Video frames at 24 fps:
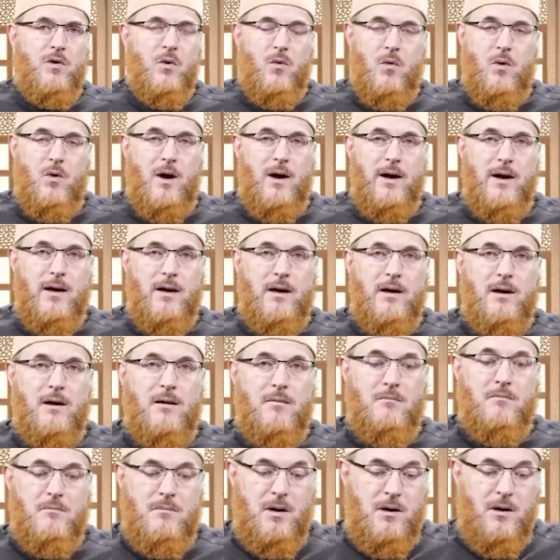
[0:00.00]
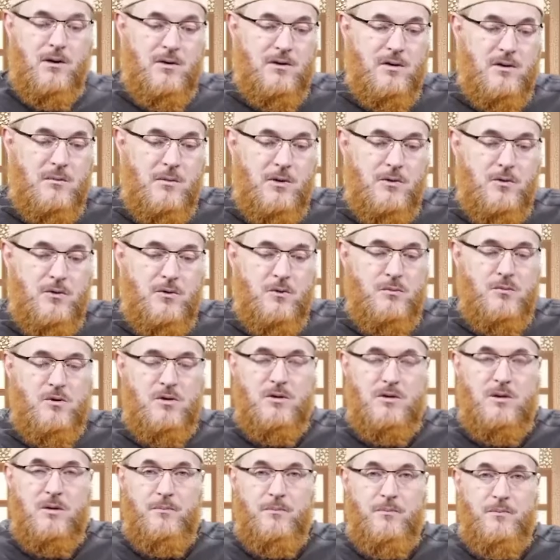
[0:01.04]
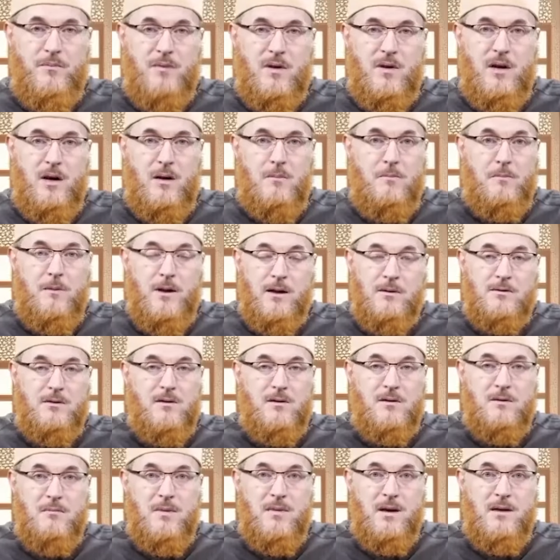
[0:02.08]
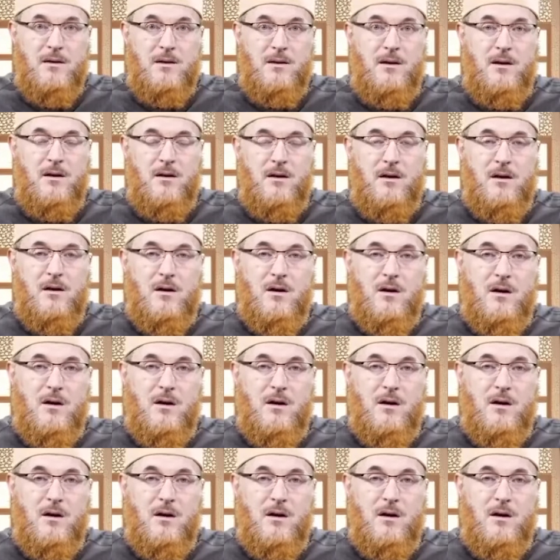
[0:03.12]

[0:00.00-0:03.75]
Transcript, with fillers: Why? Because I'm a true Muslim. I'm practicing my deen.